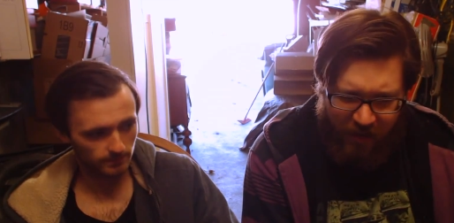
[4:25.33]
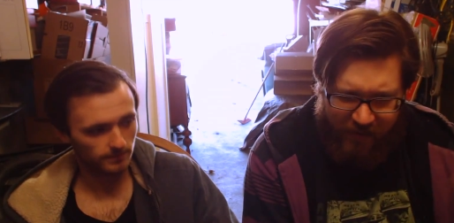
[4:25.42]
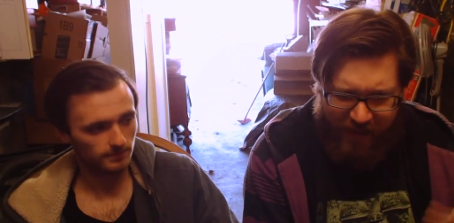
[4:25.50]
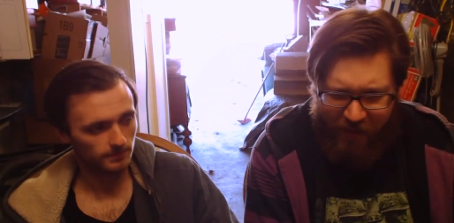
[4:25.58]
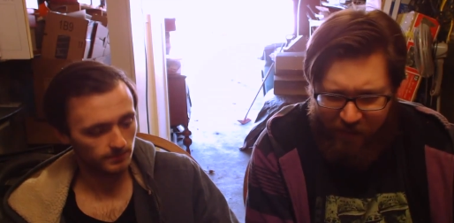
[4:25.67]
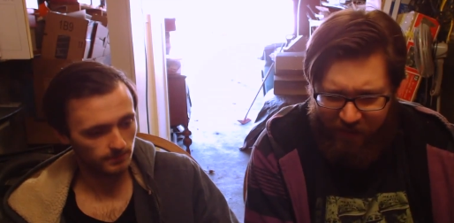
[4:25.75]

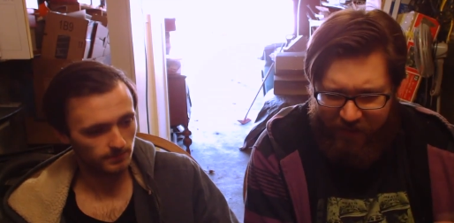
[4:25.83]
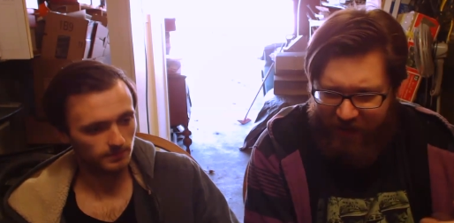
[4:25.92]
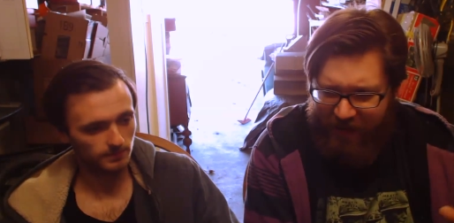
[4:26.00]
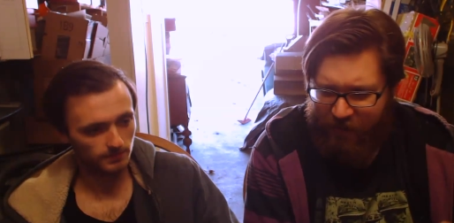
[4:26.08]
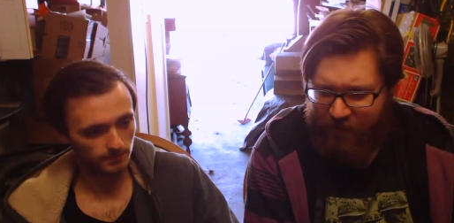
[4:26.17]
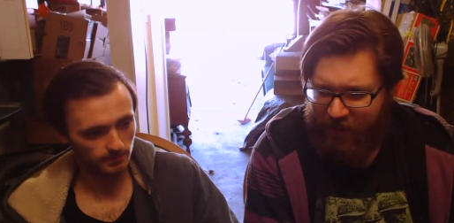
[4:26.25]
Speaker 1: sours
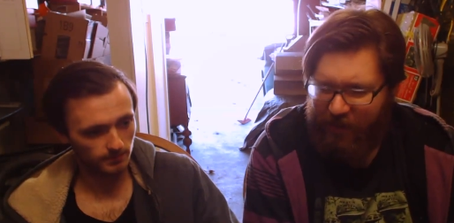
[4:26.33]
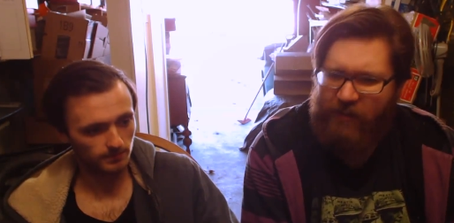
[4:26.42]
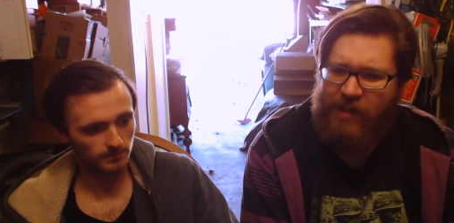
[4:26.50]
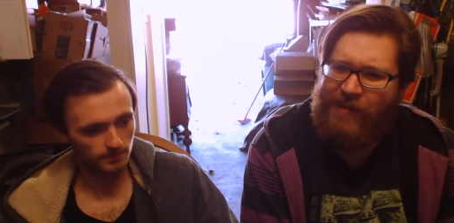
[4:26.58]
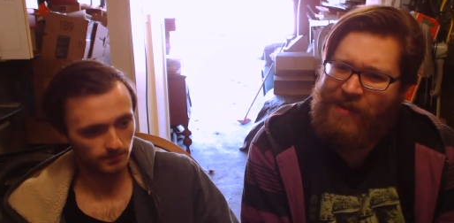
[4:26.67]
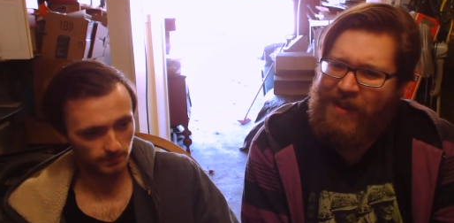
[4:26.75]
that I would be
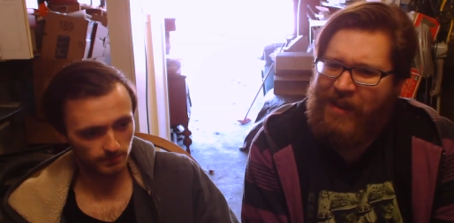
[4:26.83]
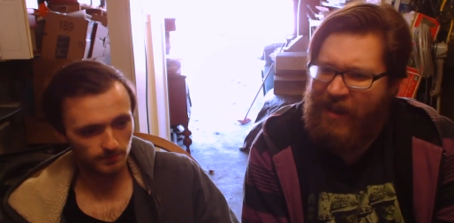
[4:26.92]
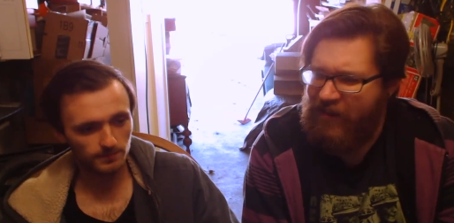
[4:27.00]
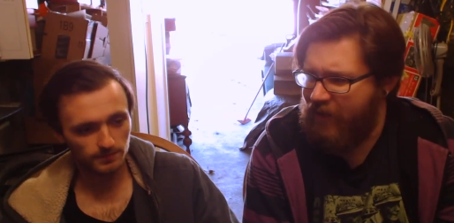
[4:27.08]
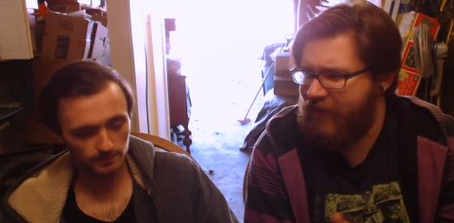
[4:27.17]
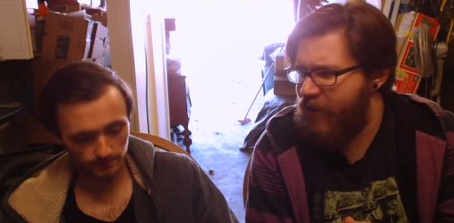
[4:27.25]
like, oh, I'd buy that
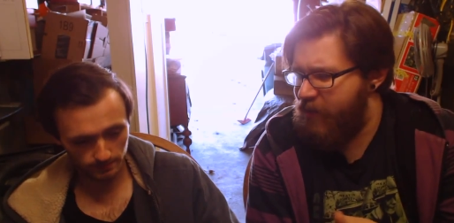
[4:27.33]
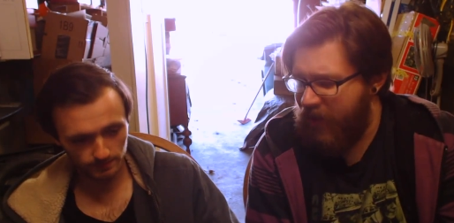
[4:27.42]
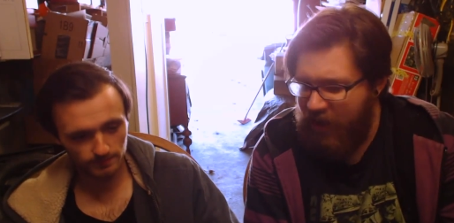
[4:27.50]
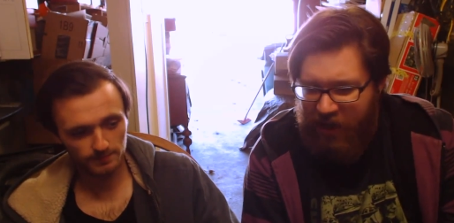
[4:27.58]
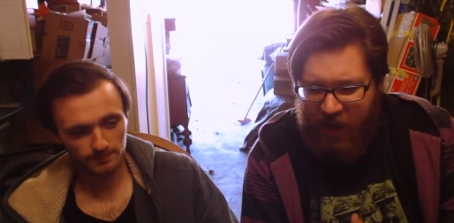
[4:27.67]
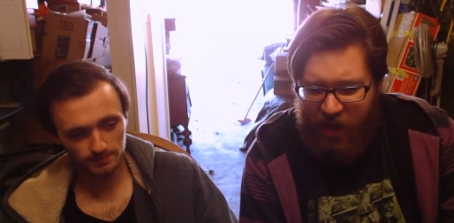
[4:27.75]
again, like sour
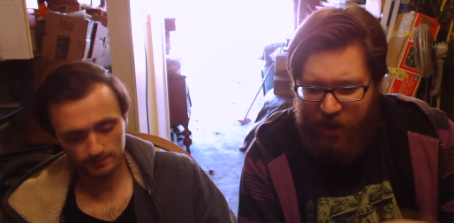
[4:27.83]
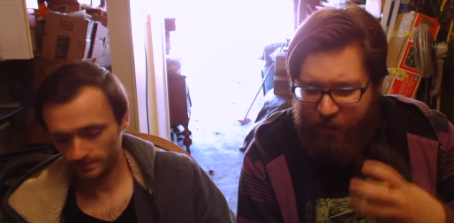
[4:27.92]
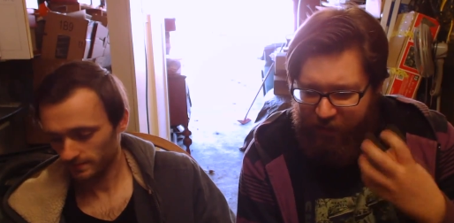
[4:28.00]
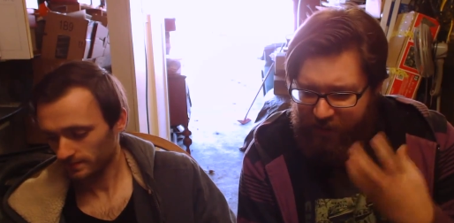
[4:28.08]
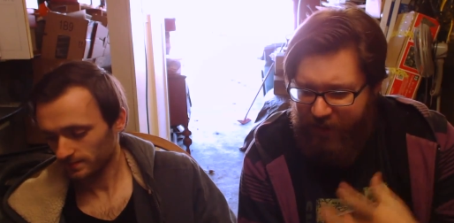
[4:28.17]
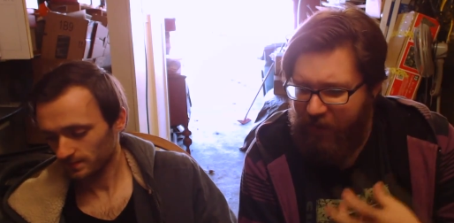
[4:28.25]
bikini.
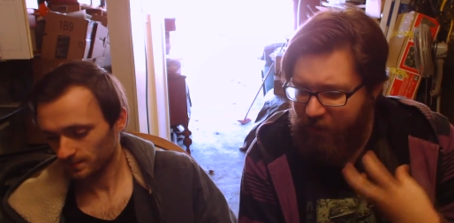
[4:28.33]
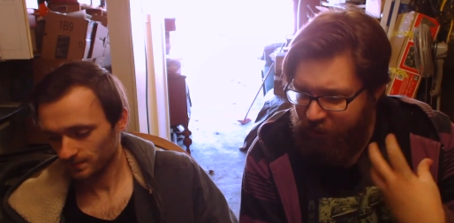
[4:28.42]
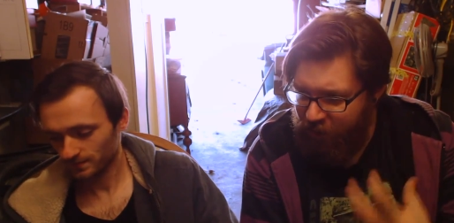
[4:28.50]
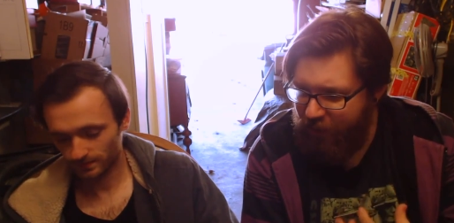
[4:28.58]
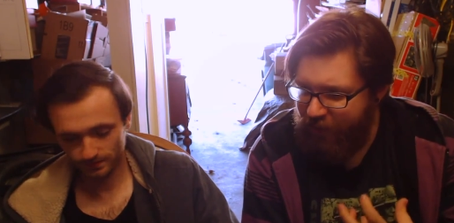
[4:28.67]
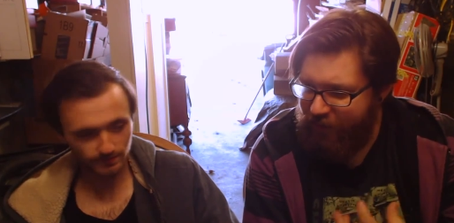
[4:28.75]
You smell
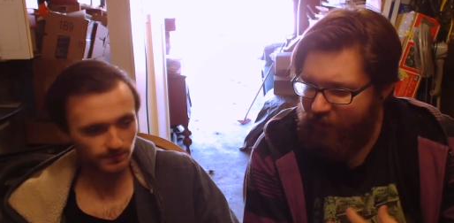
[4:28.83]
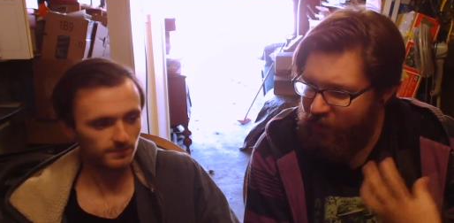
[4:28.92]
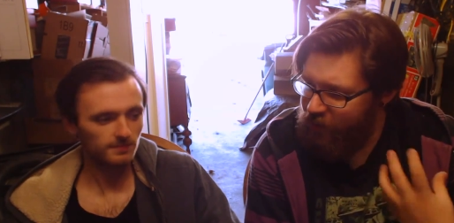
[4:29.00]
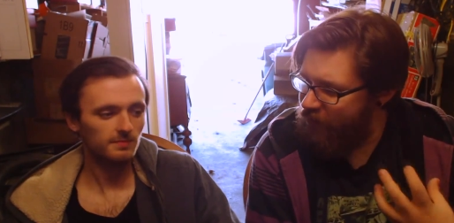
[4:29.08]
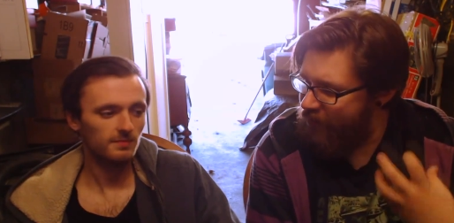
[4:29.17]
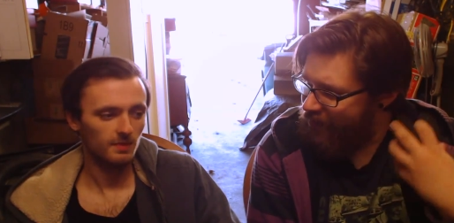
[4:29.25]
the nose. The
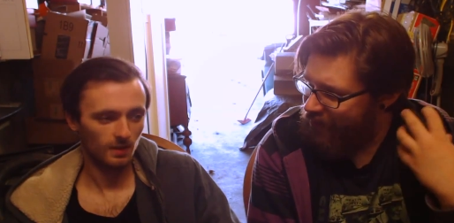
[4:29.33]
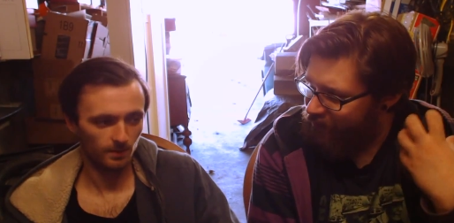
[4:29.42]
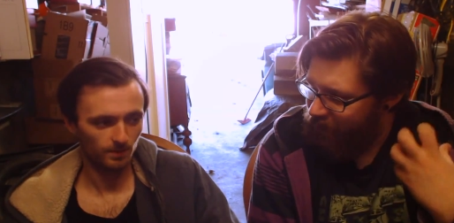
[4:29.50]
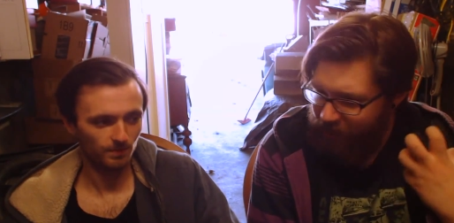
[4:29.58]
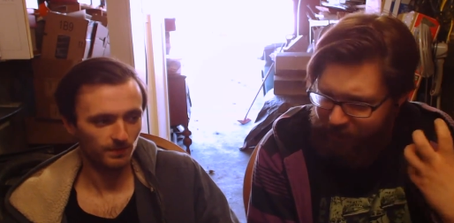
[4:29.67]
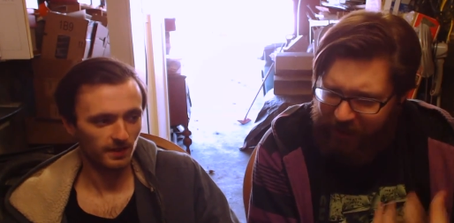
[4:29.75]
nose
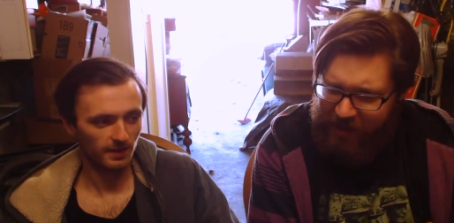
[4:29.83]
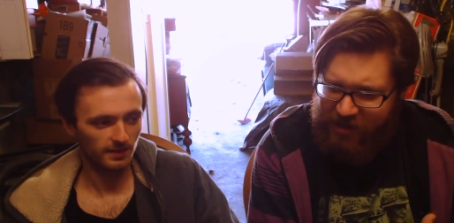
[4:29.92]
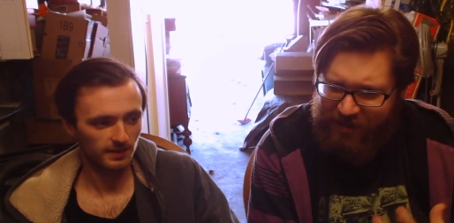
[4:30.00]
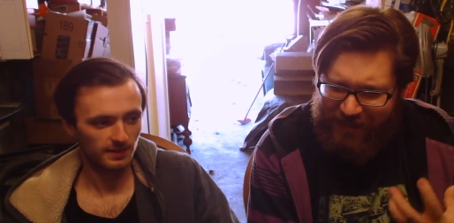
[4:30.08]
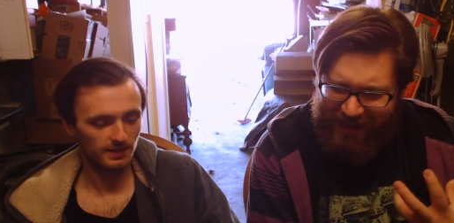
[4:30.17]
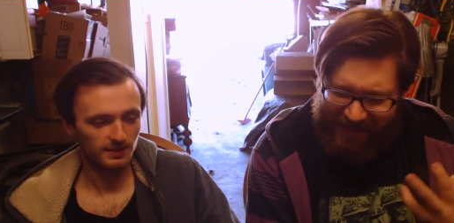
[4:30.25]
it's very
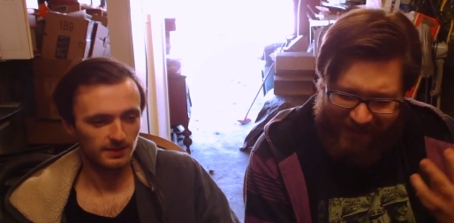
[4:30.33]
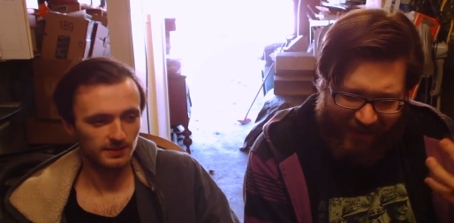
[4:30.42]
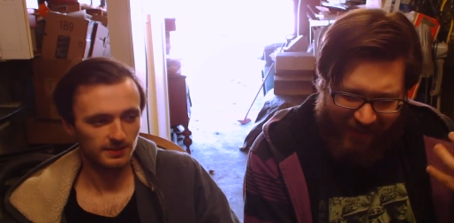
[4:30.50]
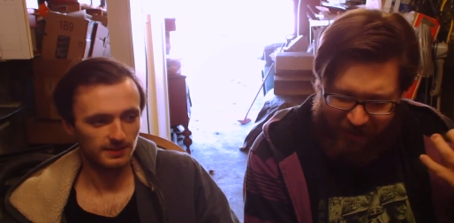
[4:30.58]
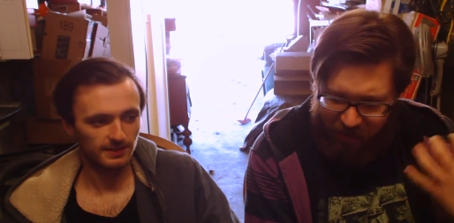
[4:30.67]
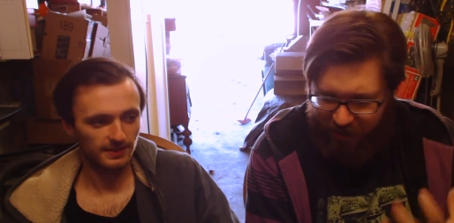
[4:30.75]
pungent, but it's
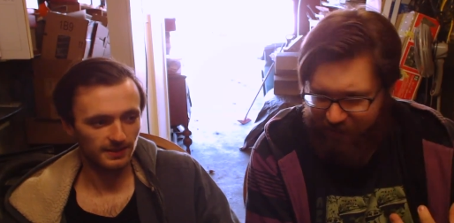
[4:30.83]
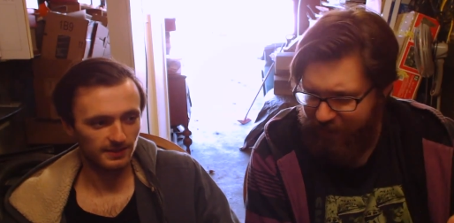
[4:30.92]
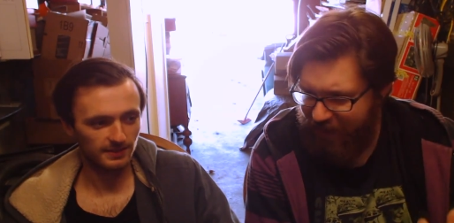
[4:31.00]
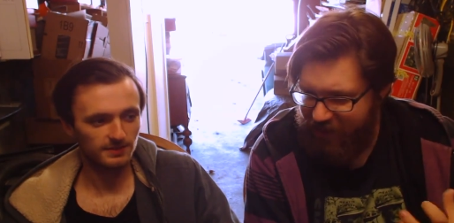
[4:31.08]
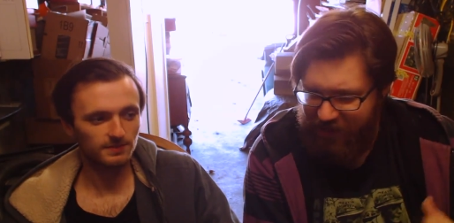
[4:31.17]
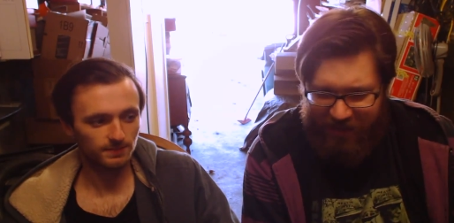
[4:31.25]
like a
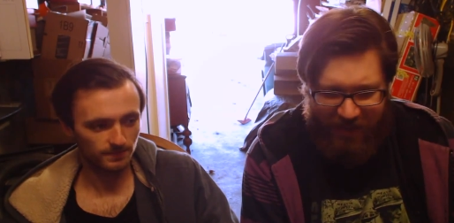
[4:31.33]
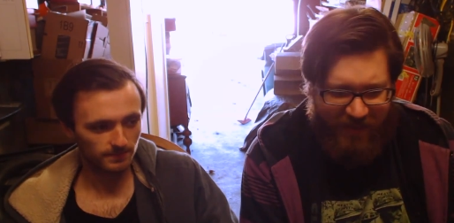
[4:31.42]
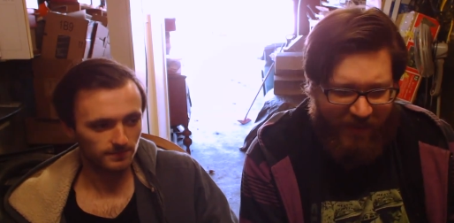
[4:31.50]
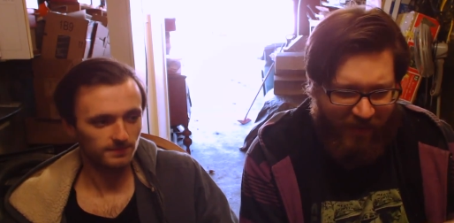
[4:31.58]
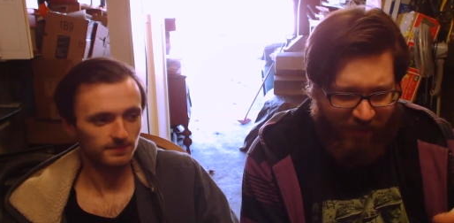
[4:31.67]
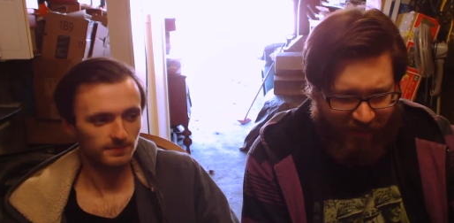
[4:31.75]
good pungent, and this